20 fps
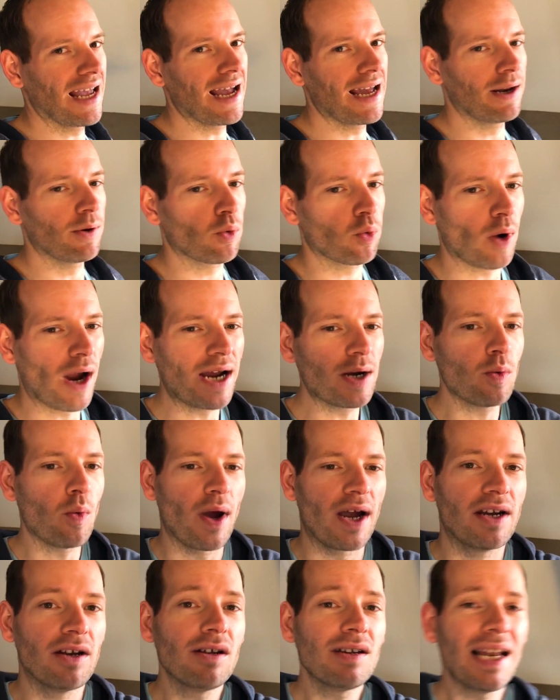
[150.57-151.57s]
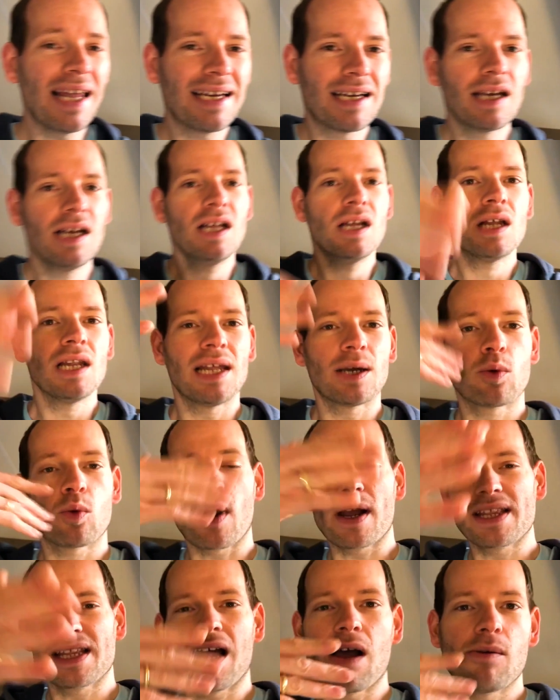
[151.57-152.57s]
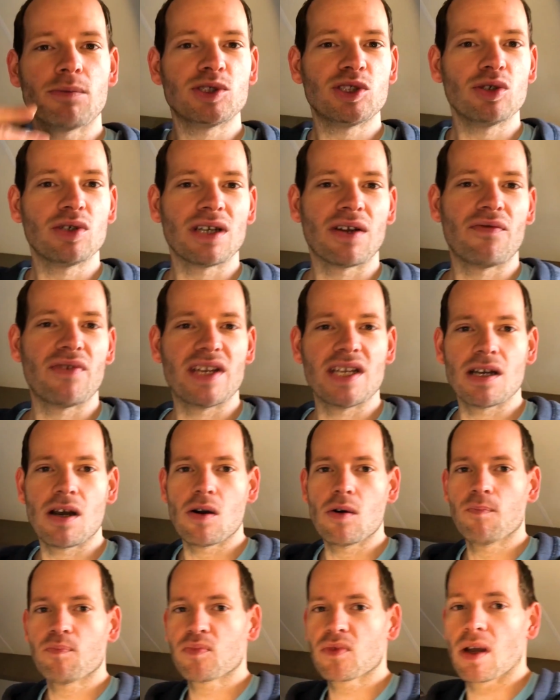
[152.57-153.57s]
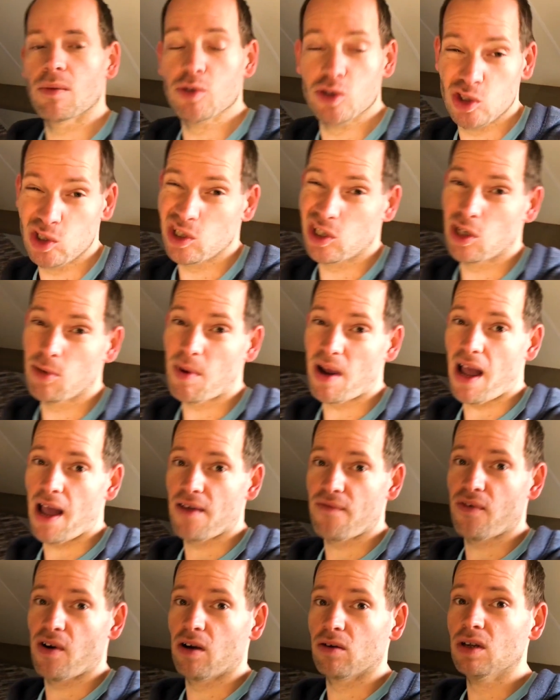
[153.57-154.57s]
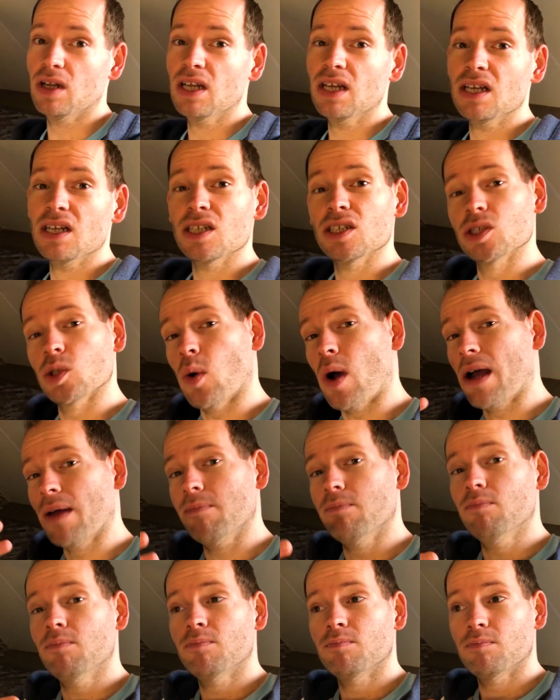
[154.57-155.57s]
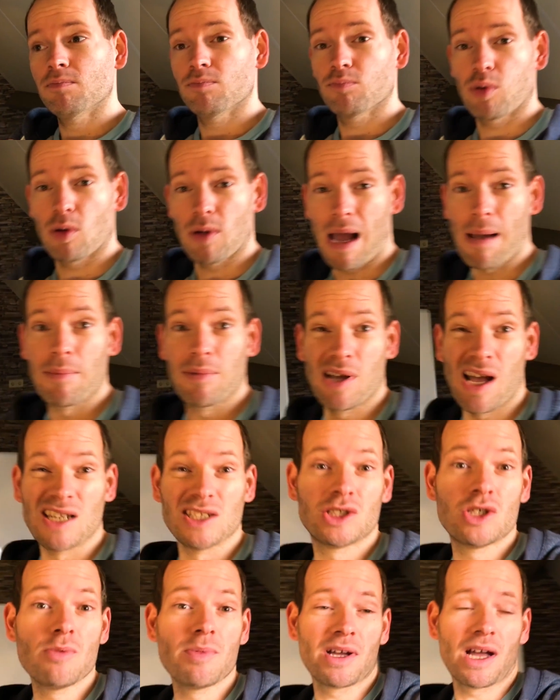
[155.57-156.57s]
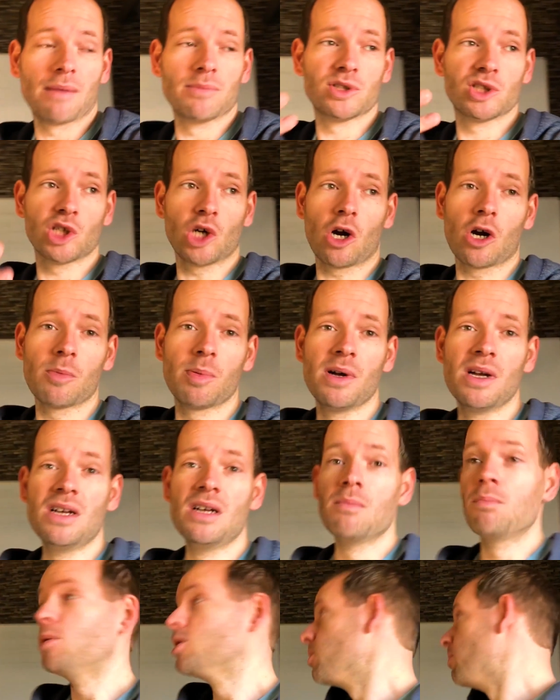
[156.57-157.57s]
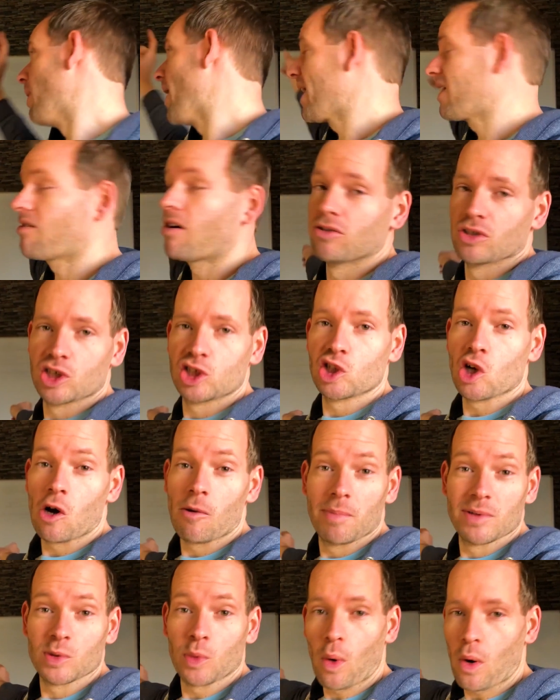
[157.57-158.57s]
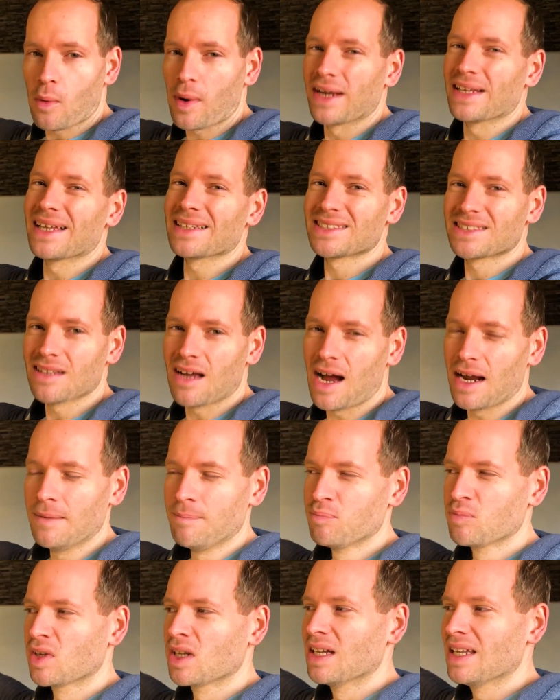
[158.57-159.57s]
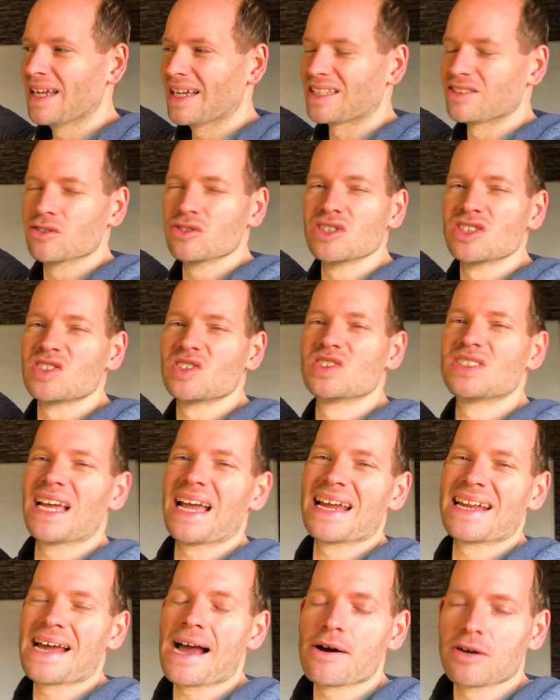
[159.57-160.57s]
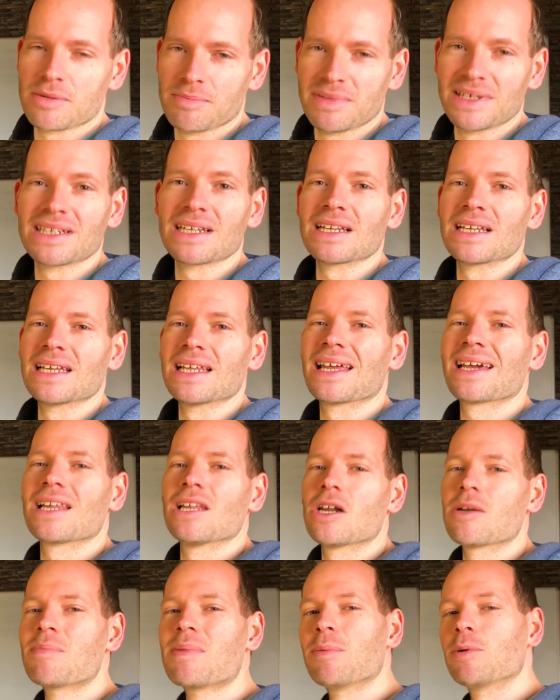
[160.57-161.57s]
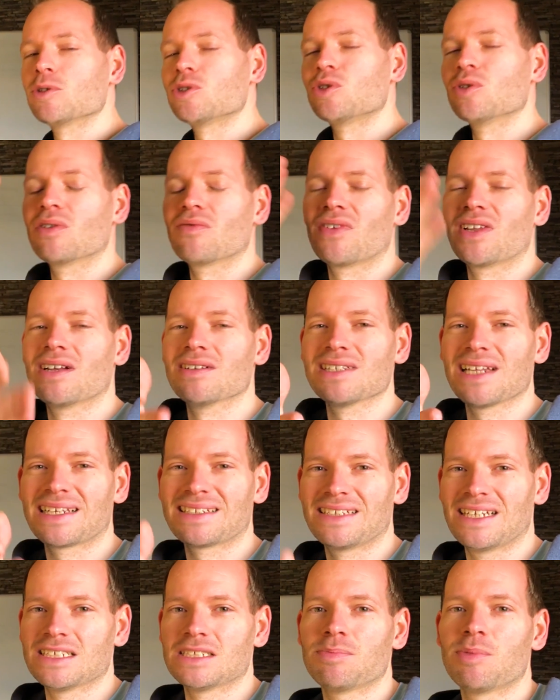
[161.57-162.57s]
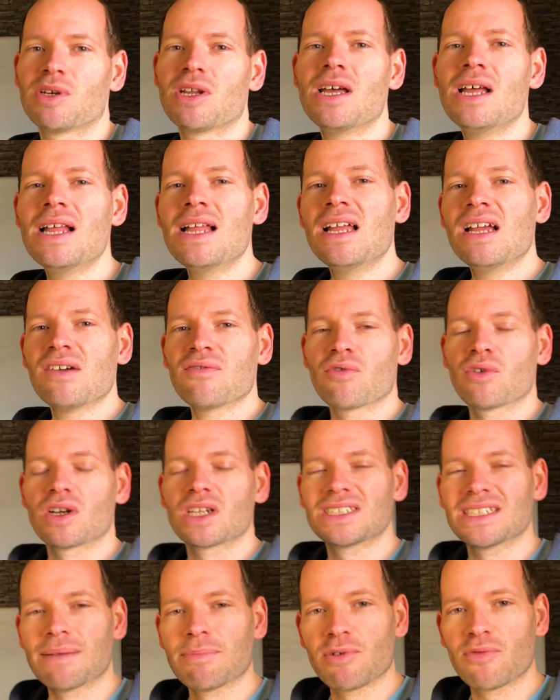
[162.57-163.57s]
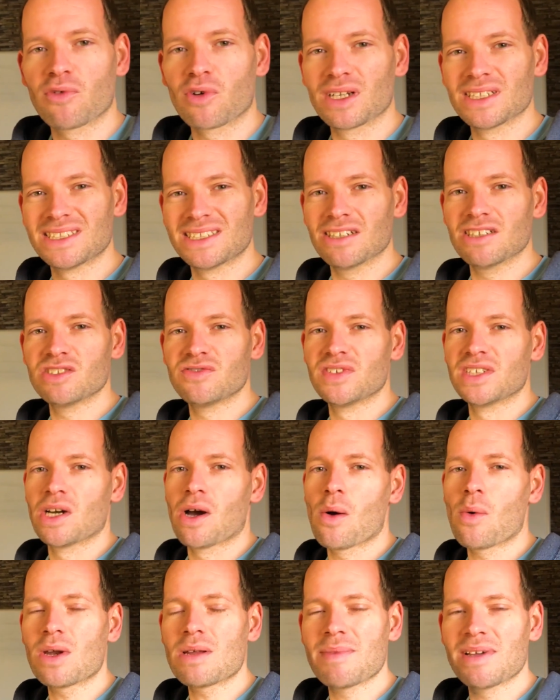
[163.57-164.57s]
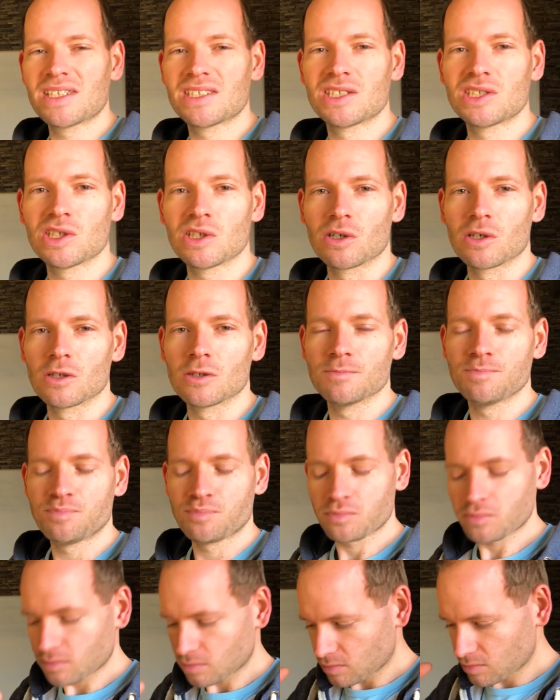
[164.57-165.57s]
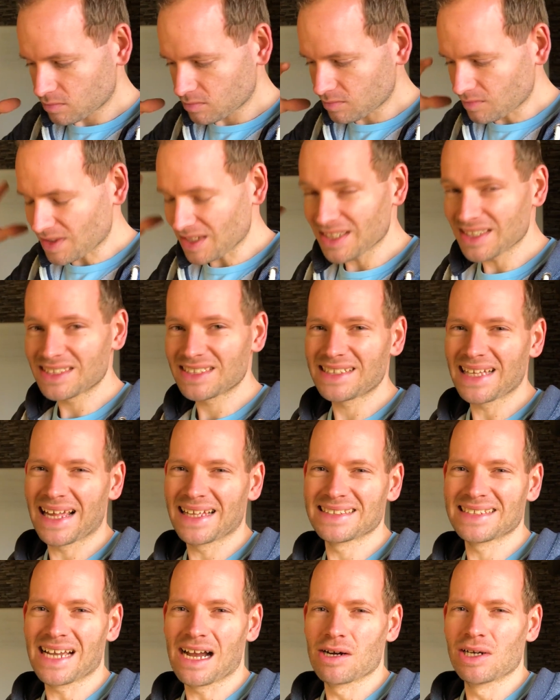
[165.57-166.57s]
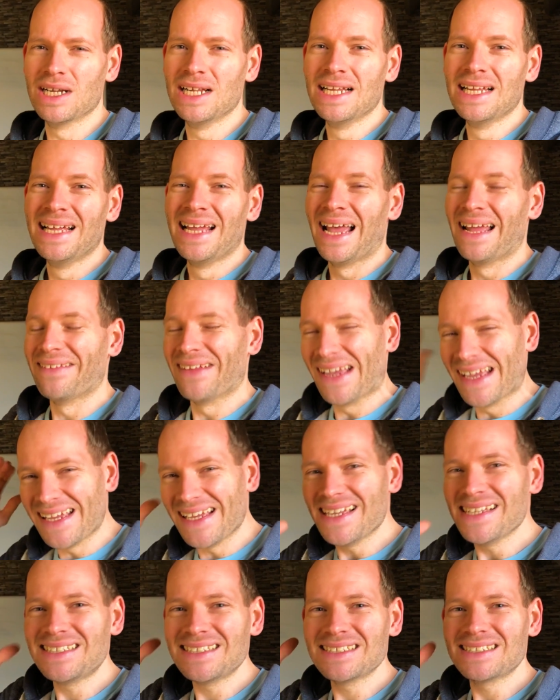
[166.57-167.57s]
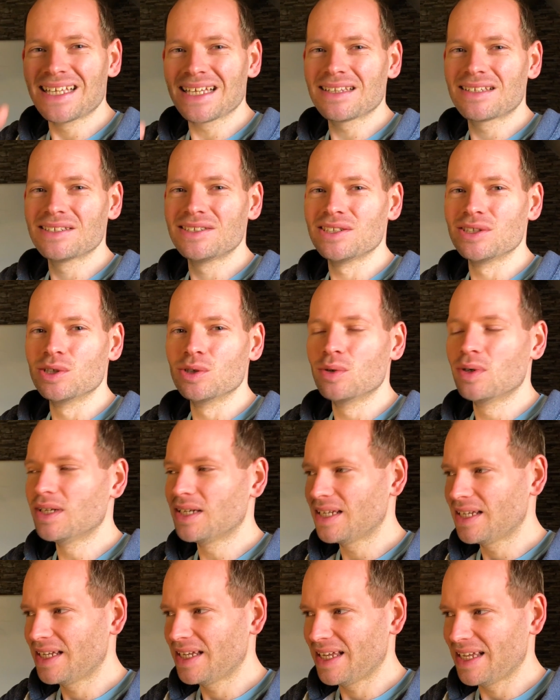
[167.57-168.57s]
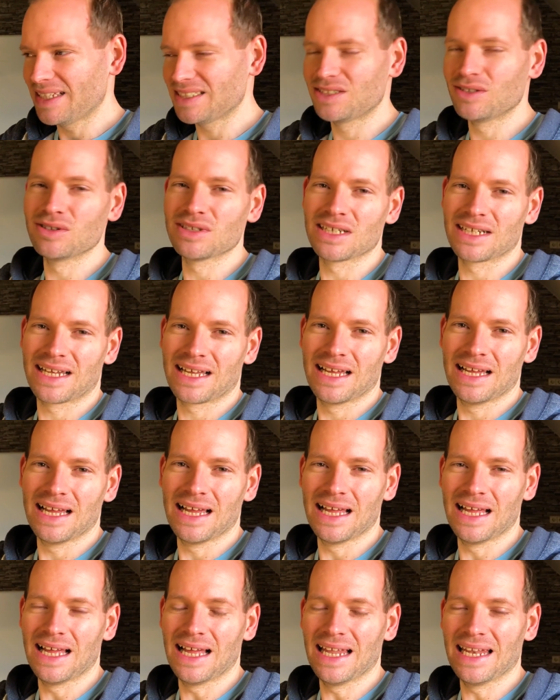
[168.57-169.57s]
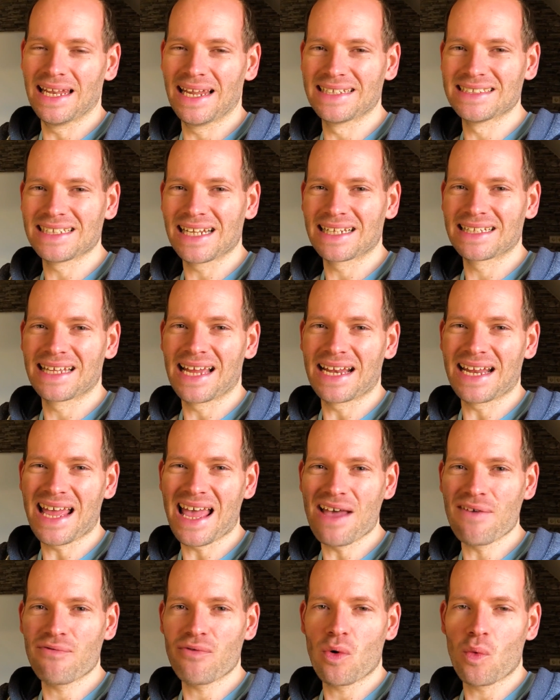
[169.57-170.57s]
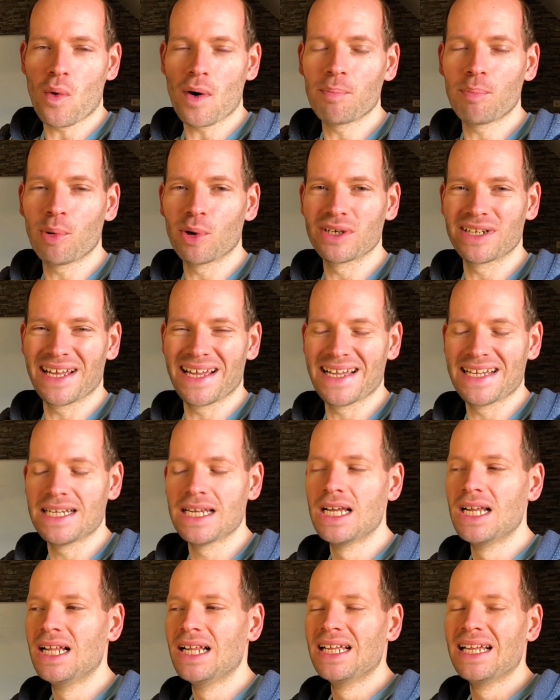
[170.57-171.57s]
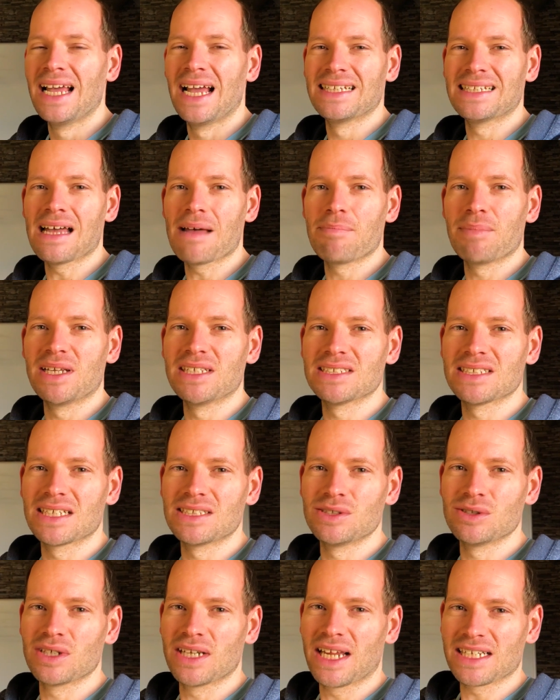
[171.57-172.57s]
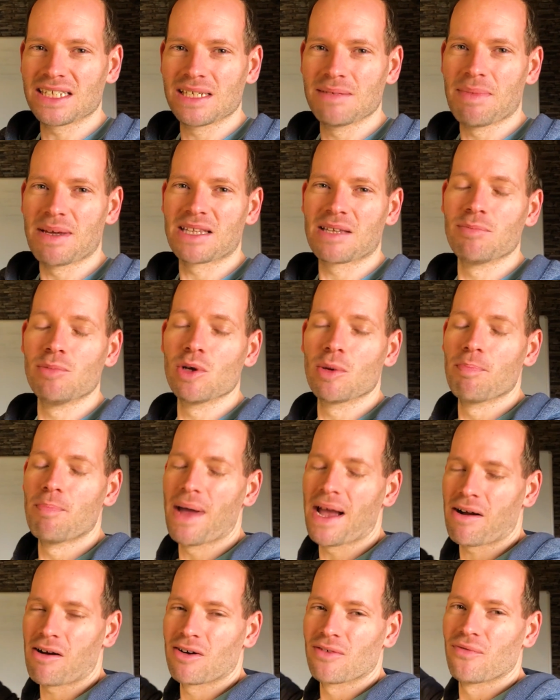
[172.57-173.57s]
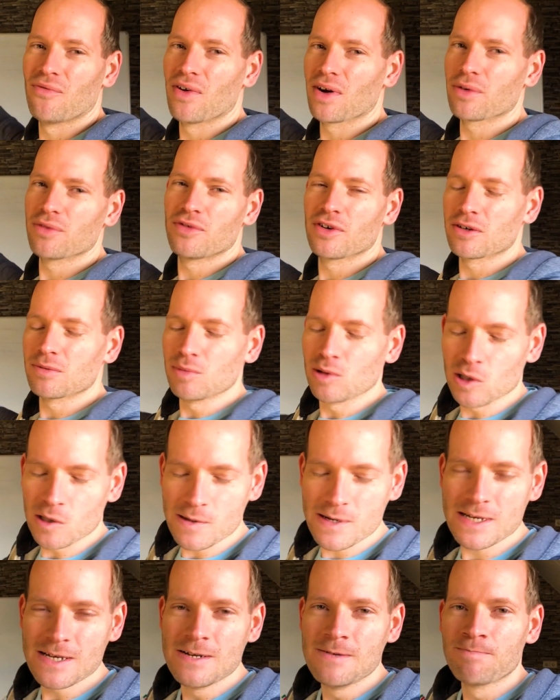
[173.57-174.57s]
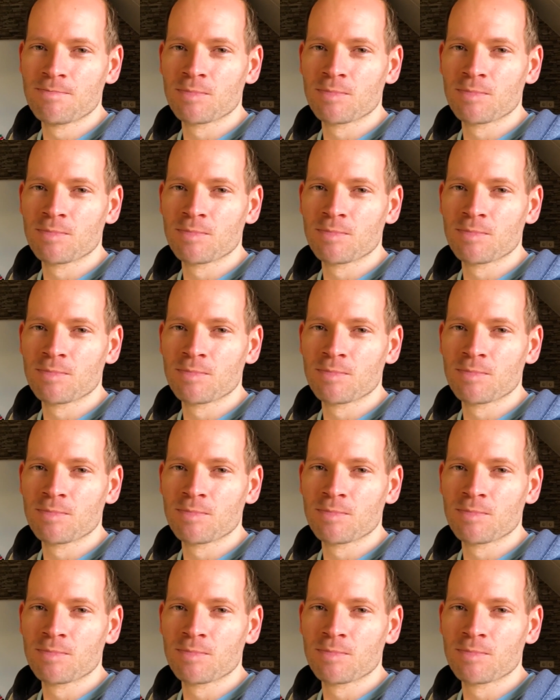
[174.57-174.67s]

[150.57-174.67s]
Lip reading: And right away, not like right now I'm shooting a video, I'm shooting it on my iPhone, so I'm assuming I'm sharp, but the background is sharp as well, right? That's not, it doesn't stand out immediately. A lot of people are shooting videos like this, but for example, for a sales video, I wanna make sure it stands out. And the easiest thing to do is use a lens like that, f1.8, and that means that you can actually make the background very blurry.